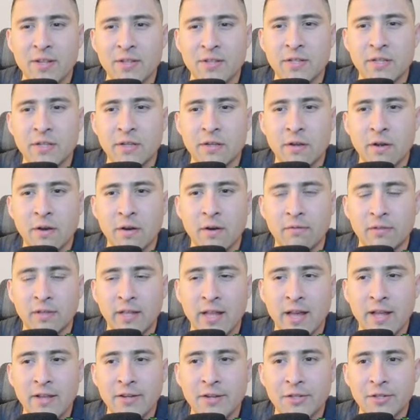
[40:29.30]
and CEO of
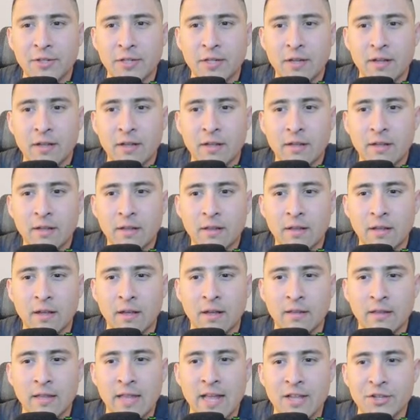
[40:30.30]
Ledger,
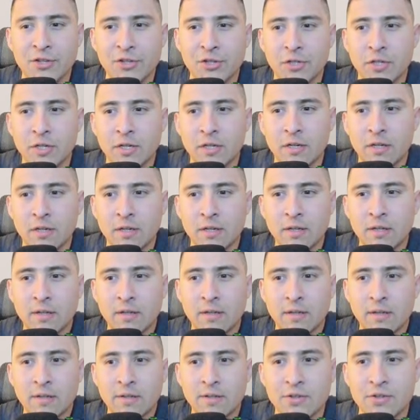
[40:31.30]
uh, Ledger,
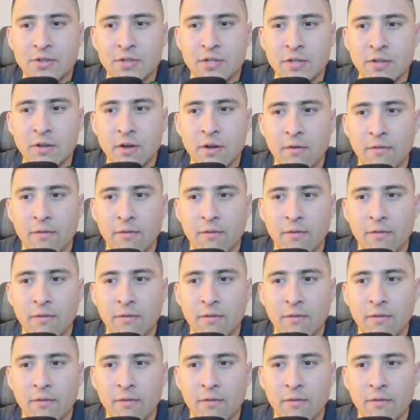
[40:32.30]
CEO